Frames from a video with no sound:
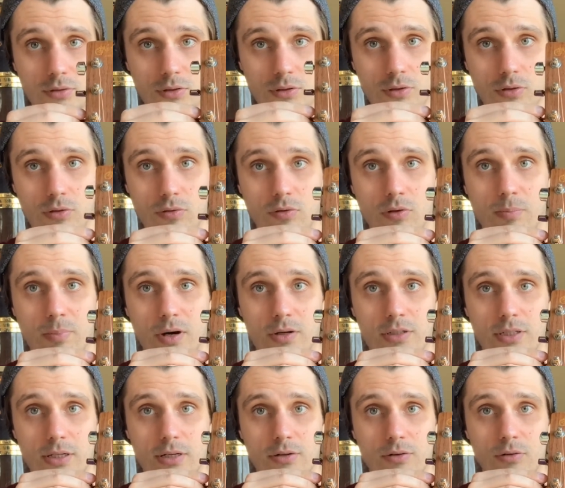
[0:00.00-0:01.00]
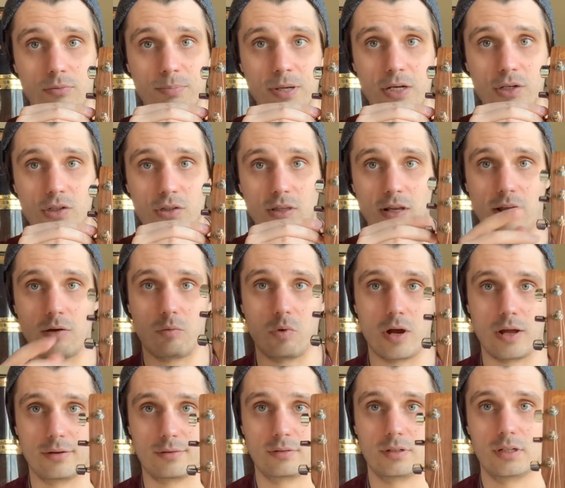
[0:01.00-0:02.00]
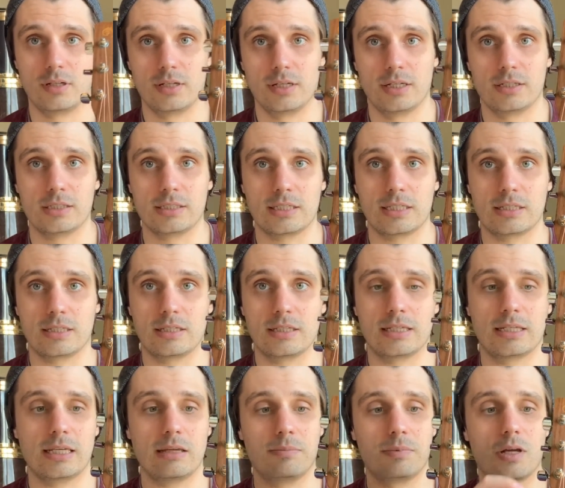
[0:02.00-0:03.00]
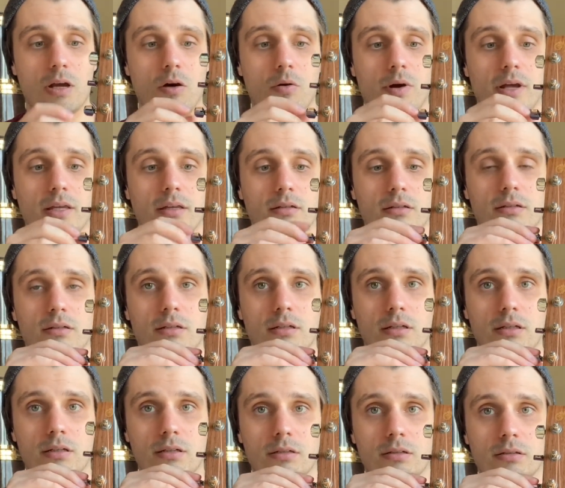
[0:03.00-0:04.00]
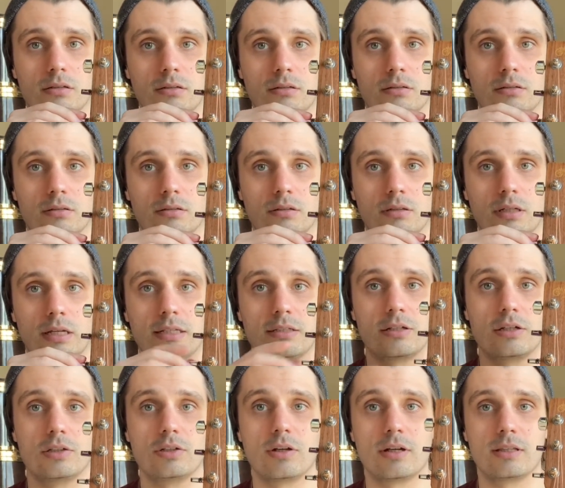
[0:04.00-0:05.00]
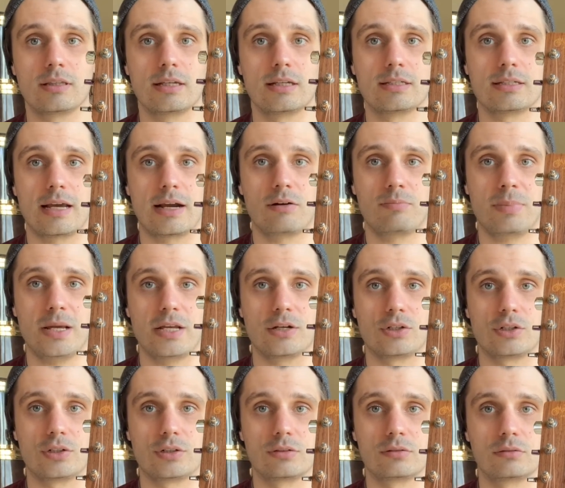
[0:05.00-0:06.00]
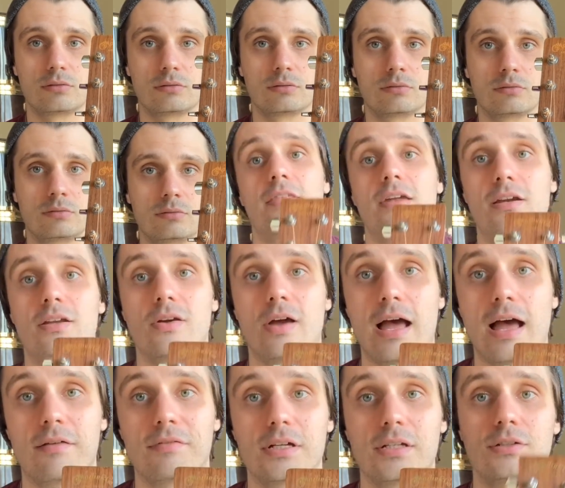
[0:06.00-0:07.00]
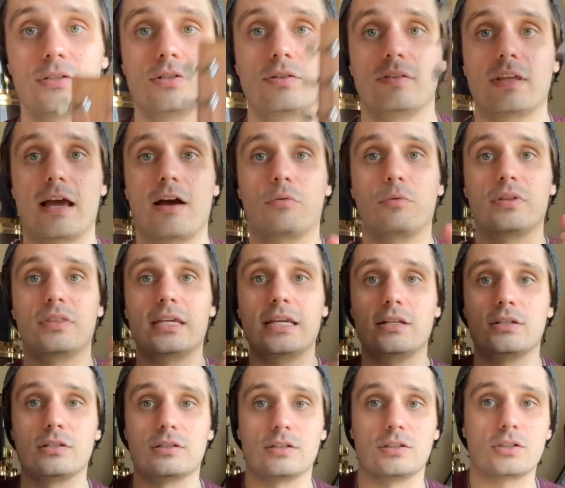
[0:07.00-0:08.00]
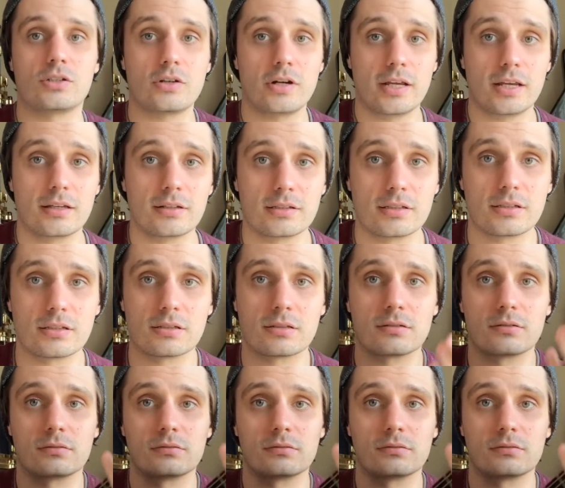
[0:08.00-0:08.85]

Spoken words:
to the particular pitch that I want. Just keep going until you get the desired pitch. And there you have it. Do that with each of the strings.